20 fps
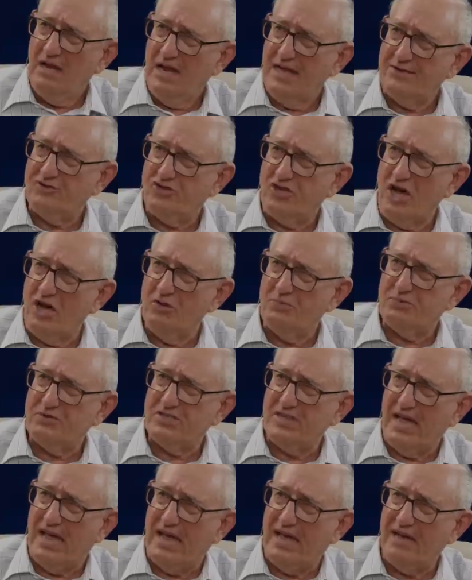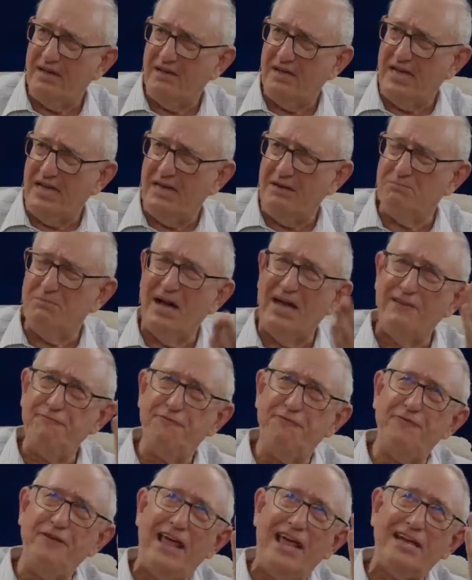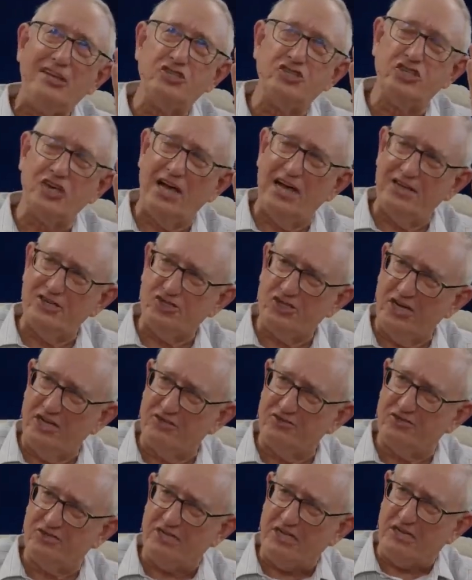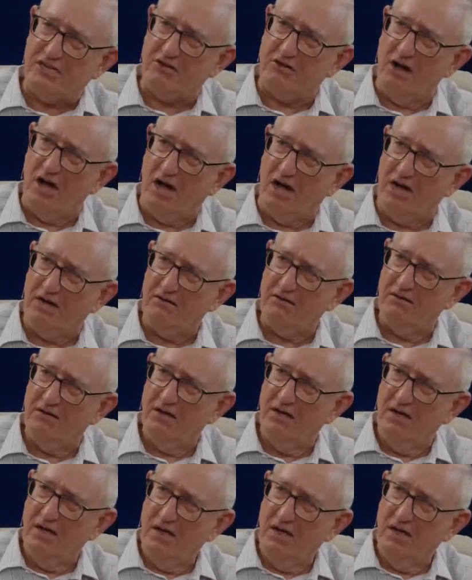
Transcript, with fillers: like Job saying, In my flesh I shall see God,